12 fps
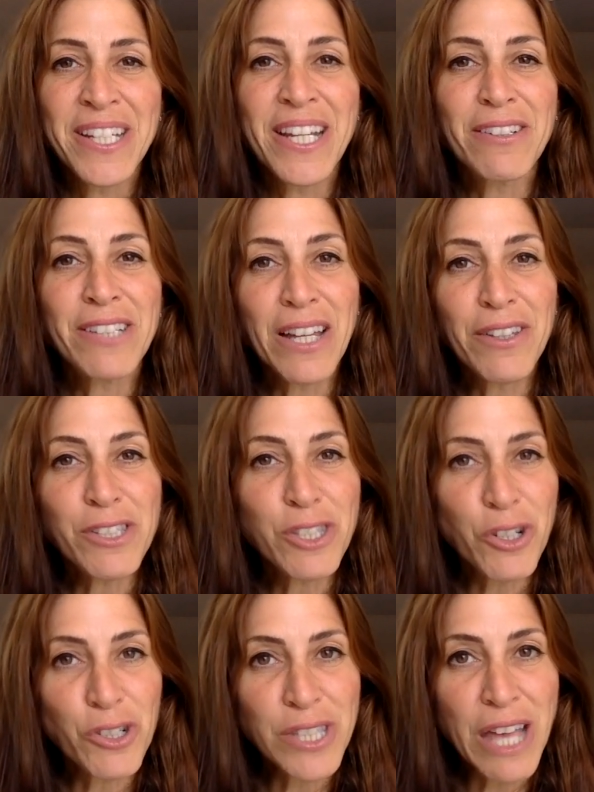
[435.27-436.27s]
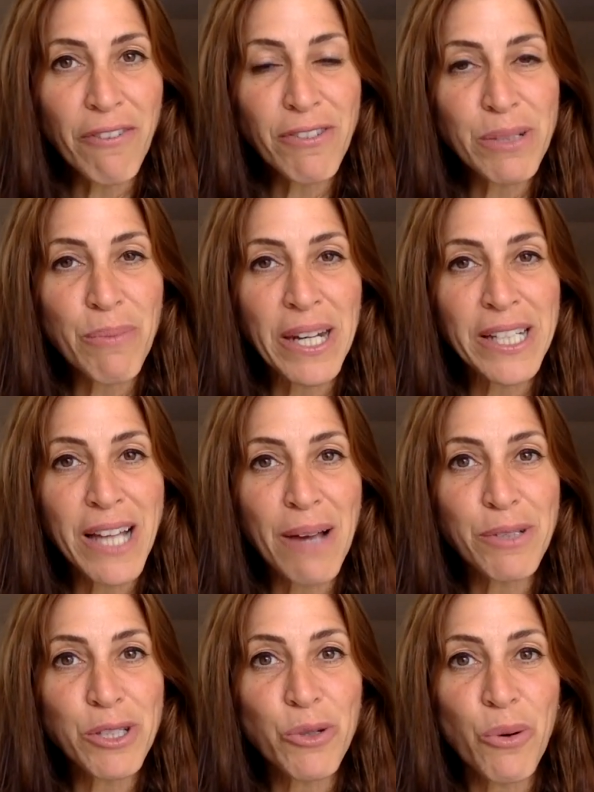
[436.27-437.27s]
Now tell this to yourself as many
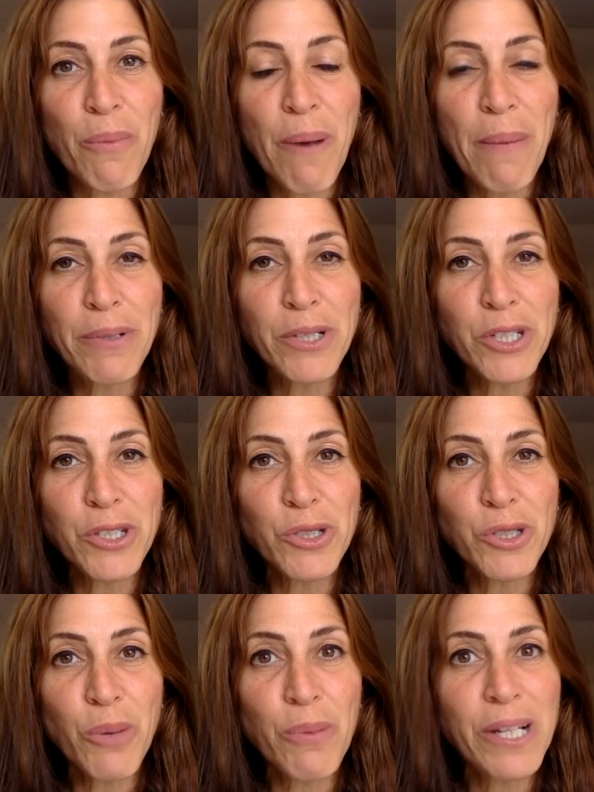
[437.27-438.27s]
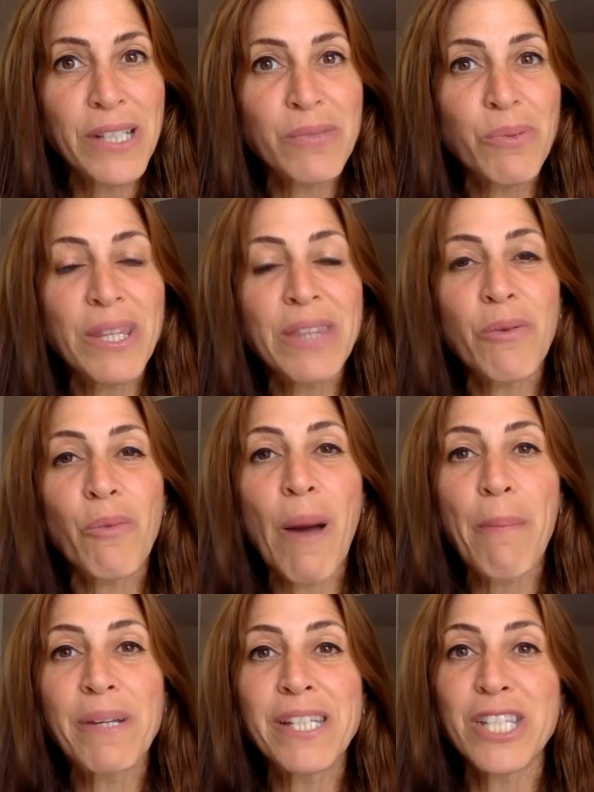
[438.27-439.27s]
times as you remember to do so, because with
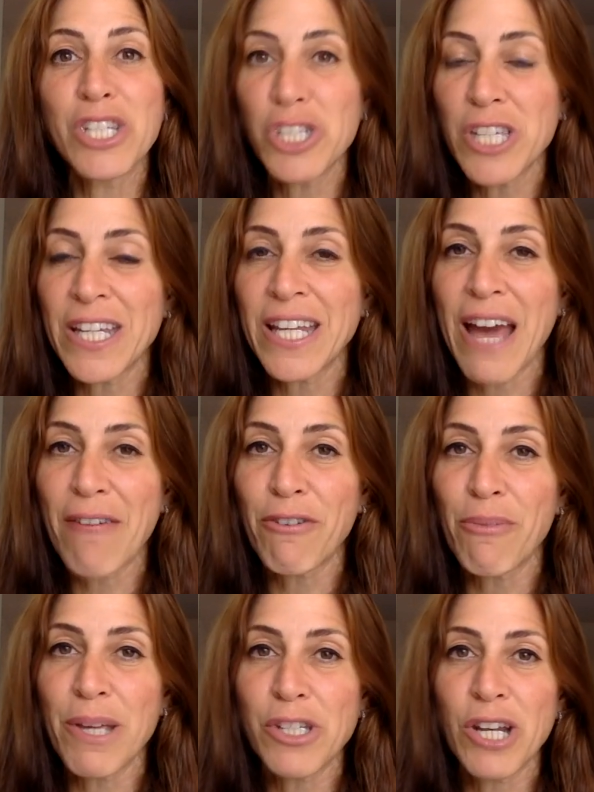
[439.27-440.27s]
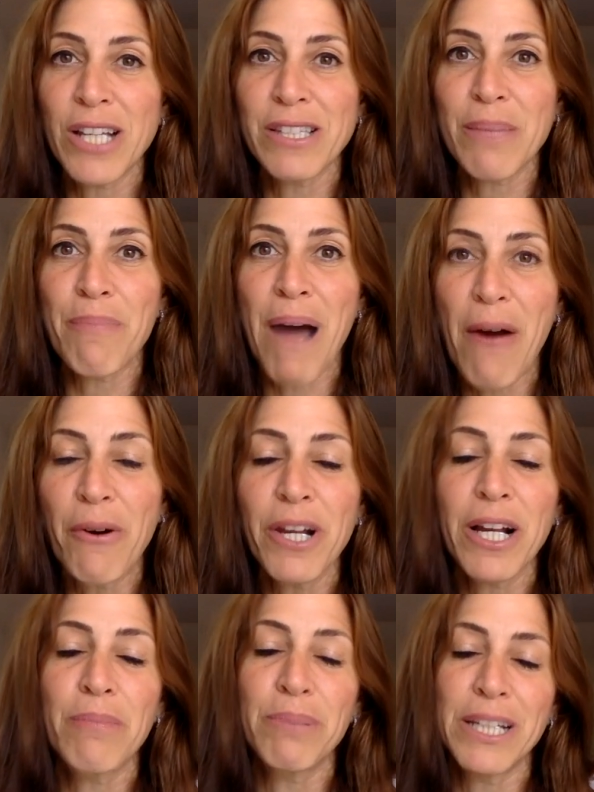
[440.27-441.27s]
repetition, an affirmation has the power
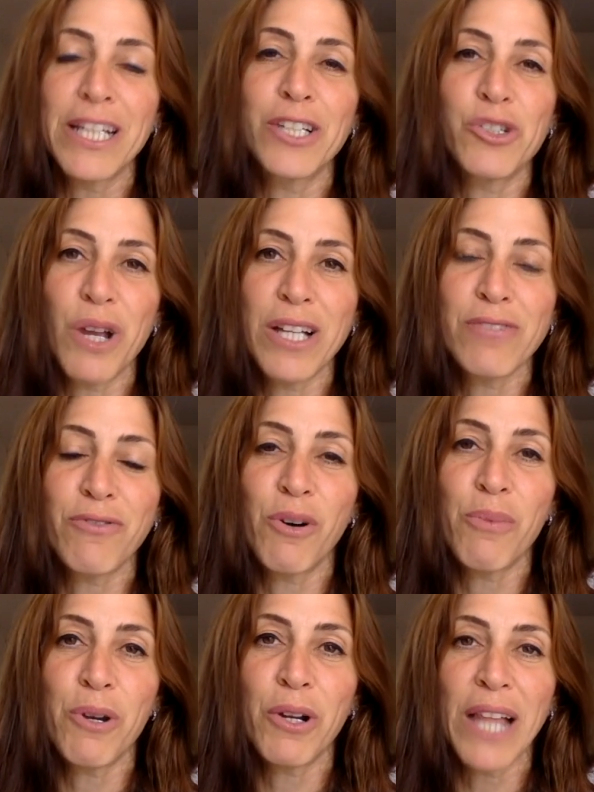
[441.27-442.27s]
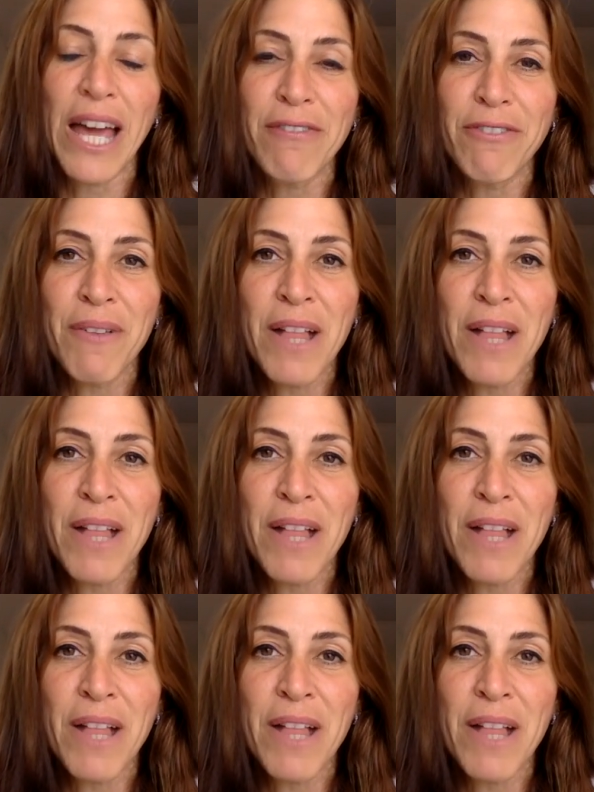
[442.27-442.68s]
to completely transform your life.